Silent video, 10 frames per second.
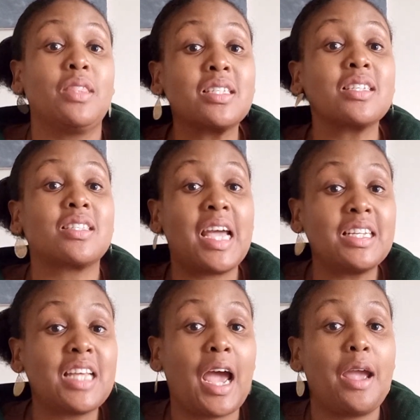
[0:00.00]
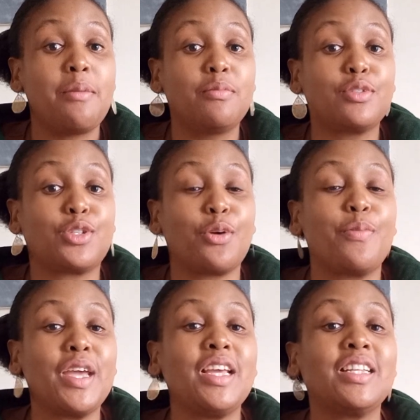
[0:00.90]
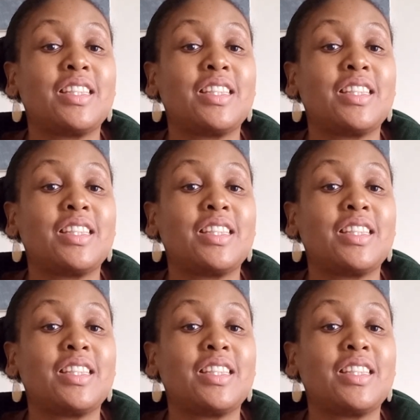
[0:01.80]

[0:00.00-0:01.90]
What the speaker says: this is their time to be